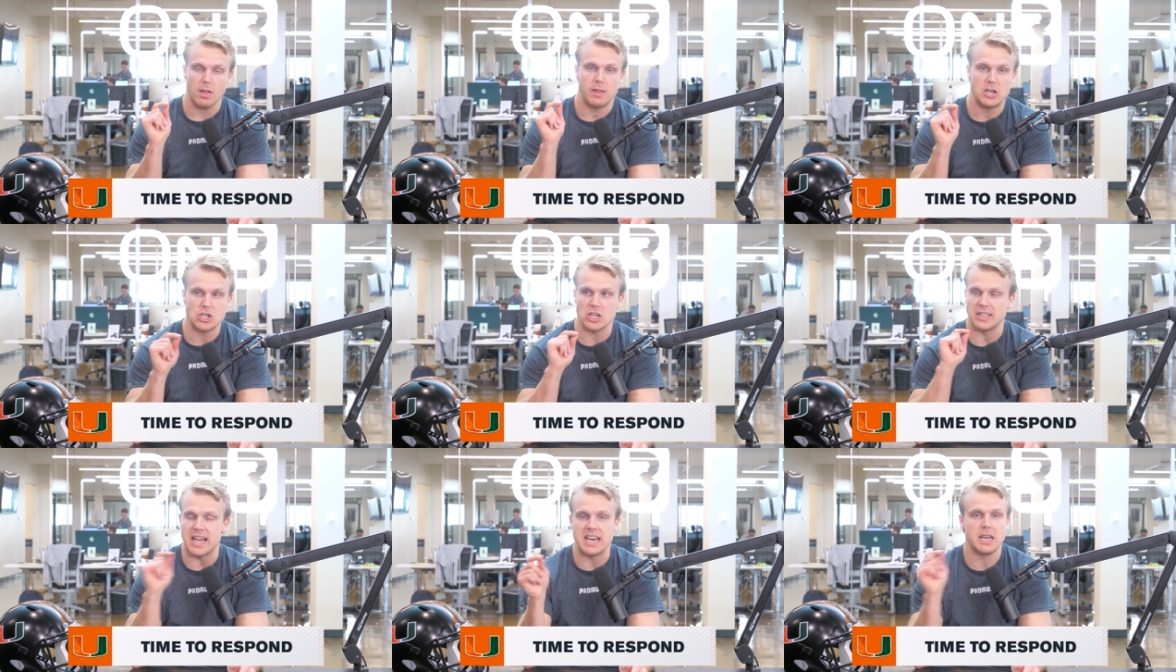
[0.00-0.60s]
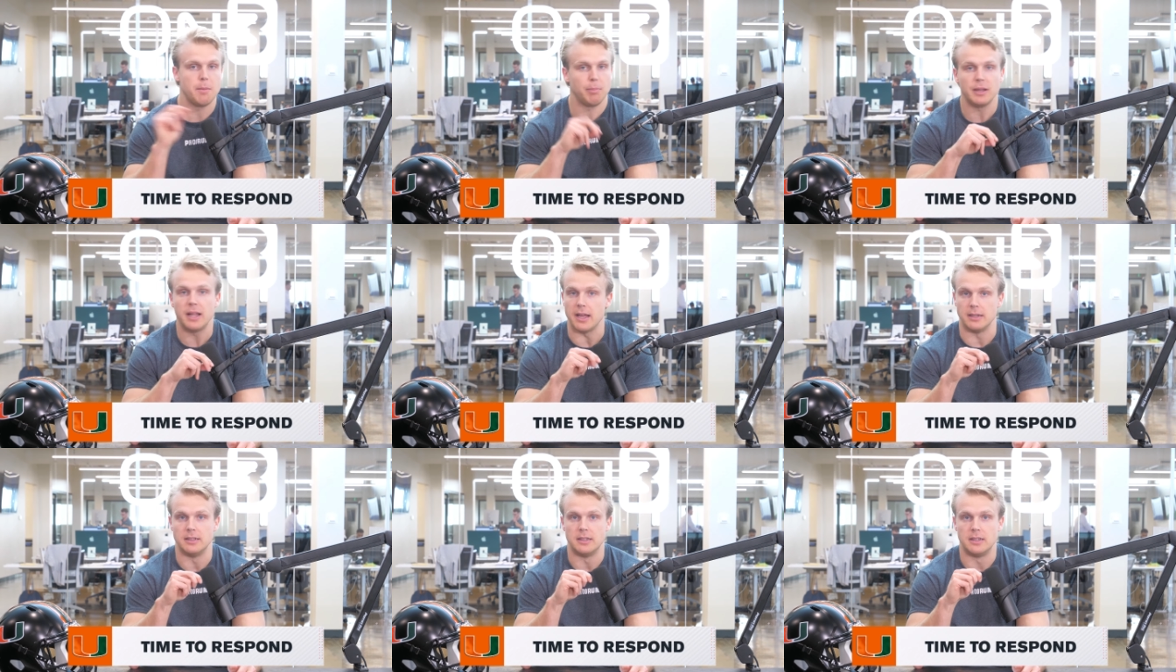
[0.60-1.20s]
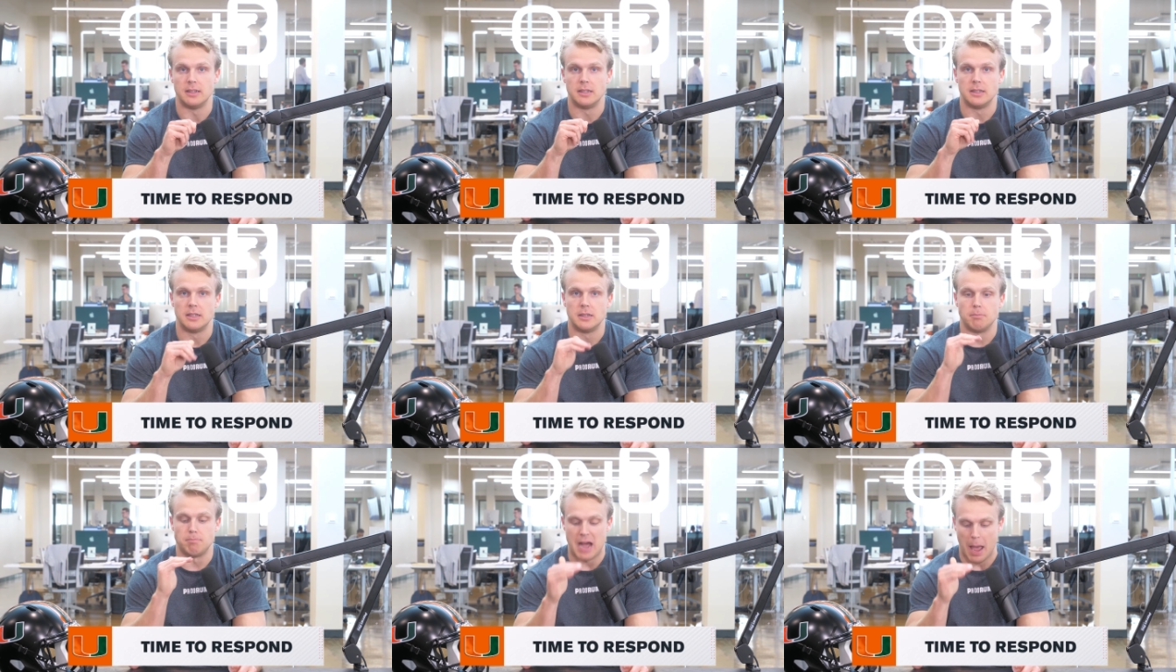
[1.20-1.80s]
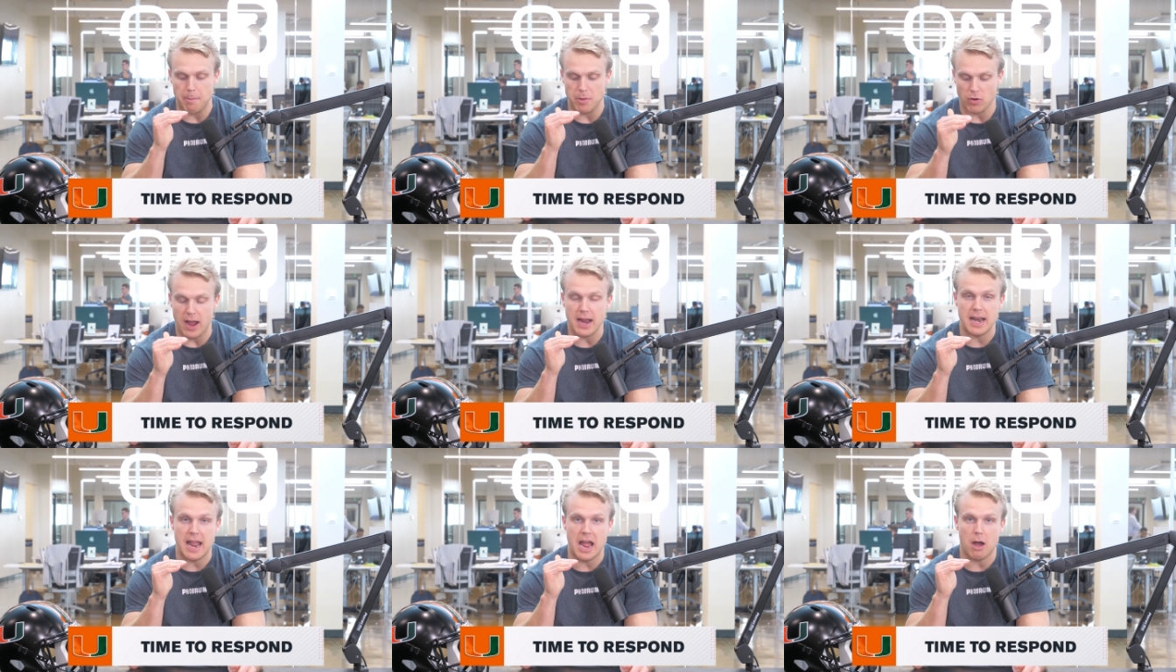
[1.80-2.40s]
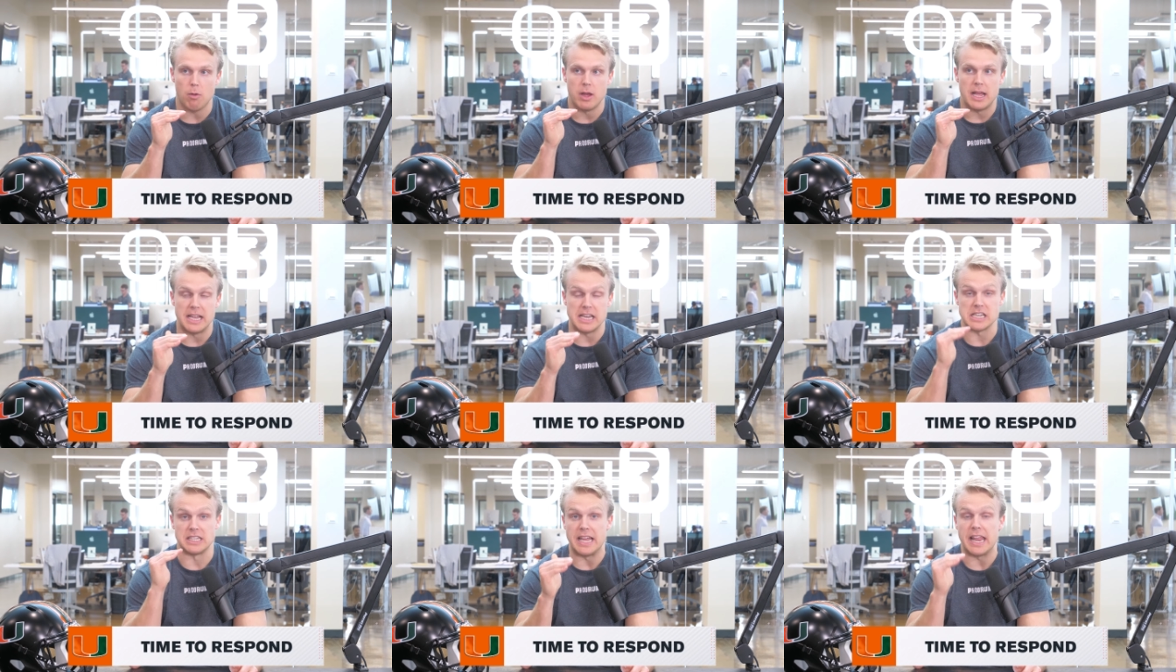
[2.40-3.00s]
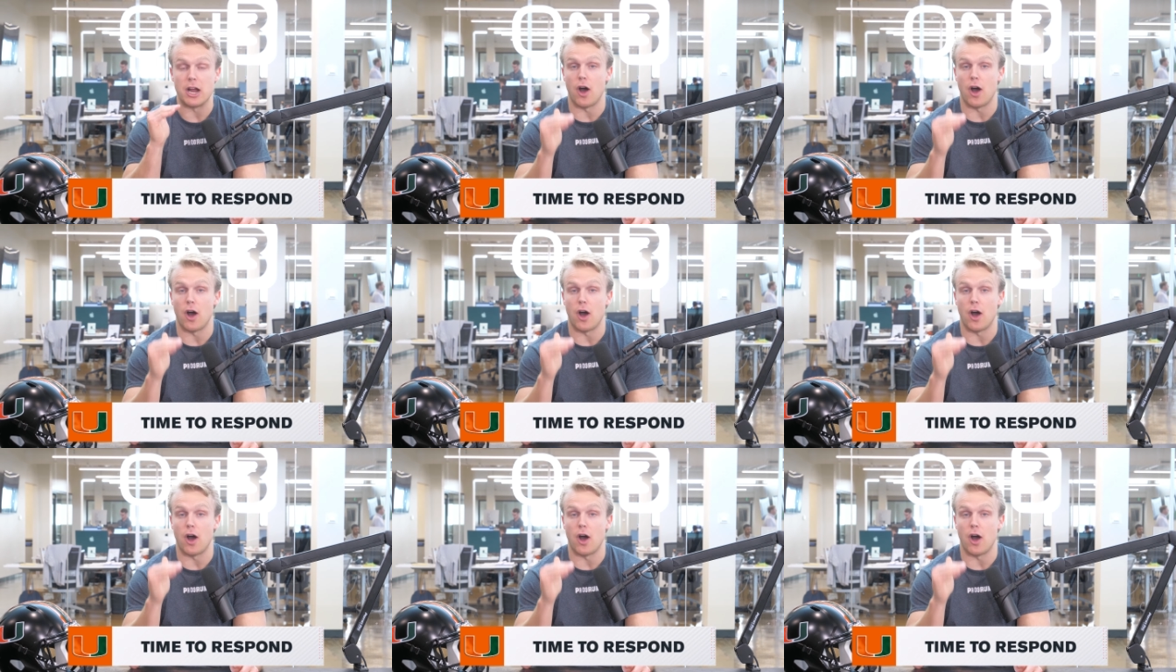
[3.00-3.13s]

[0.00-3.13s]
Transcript: He's just letting him play. Miami right now is leaning